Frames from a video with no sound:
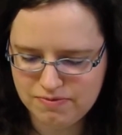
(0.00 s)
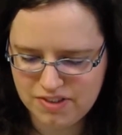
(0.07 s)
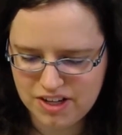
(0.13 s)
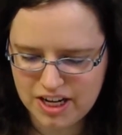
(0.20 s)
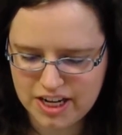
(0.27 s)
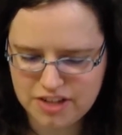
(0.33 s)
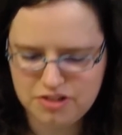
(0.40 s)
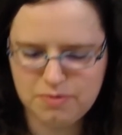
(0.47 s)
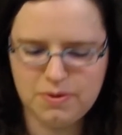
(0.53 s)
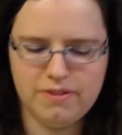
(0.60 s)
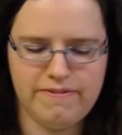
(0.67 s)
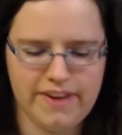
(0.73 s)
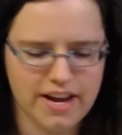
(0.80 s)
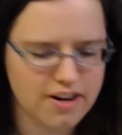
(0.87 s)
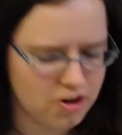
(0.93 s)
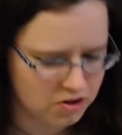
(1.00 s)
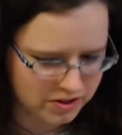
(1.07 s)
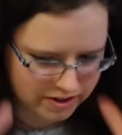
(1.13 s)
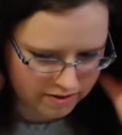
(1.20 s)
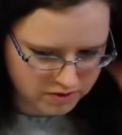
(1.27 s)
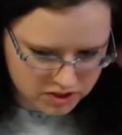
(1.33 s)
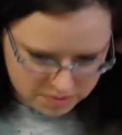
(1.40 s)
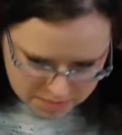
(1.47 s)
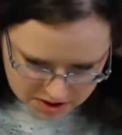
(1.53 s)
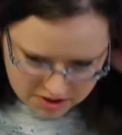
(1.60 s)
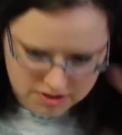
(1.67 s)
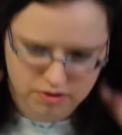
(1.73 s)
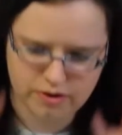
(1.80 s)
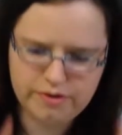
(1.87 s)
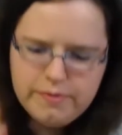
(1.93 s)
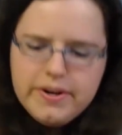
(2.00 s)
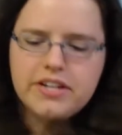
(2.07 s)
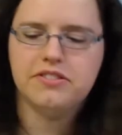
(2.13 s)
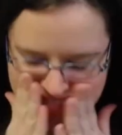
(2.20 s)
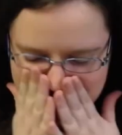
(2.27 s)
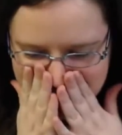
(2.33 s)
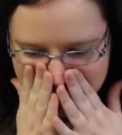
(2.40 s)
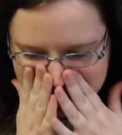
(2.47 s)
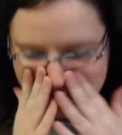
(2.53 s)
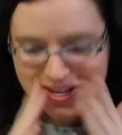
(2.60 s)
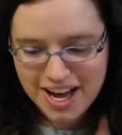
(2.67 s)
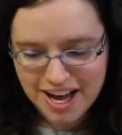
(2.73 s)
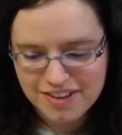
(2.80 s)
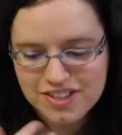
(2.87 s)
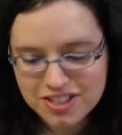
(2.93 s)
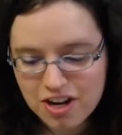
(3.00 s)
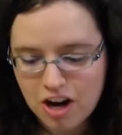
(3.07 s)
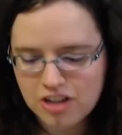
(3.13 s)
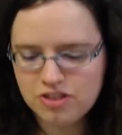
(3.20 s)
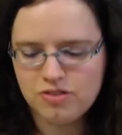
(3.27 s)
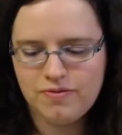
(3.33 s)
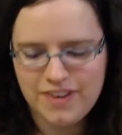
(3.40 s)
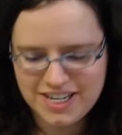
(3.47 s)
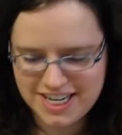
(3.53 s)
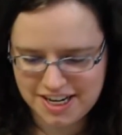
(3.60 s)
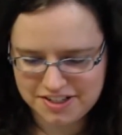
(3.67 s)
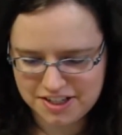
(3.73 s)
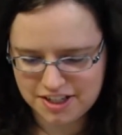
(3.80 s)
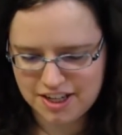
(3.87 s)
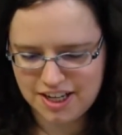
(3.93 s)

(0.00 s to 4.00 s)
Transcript: I guess, the word fangirling over something is Lord of the Rings. So yeah, the song, fantastic.